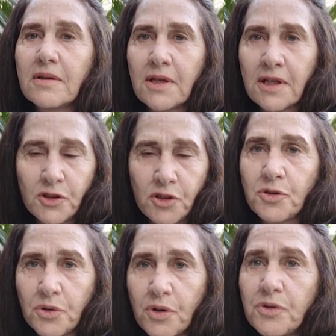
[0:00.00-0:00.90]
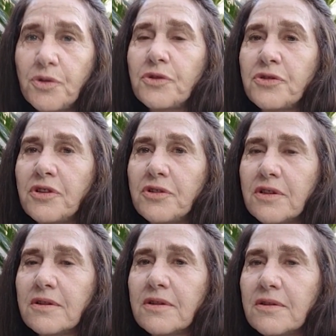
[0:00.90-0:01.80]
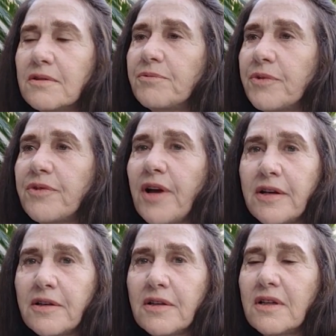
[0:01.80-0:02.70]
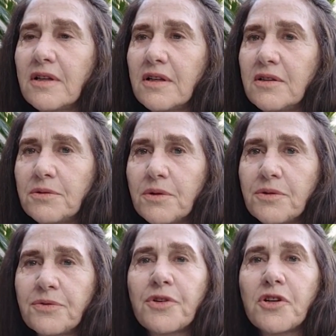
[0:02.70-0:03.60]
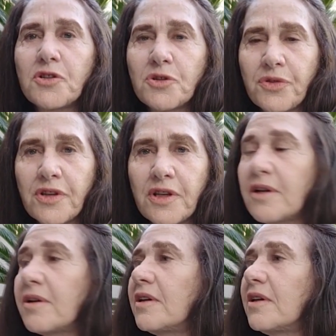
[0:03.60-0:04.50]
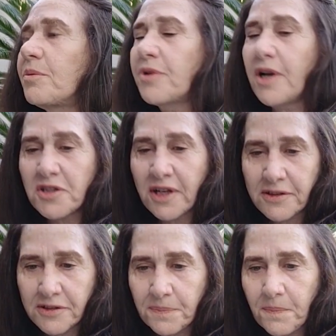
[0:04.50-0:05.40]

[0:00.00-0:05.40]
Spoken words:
on drone usage and providing drone footage for their projects.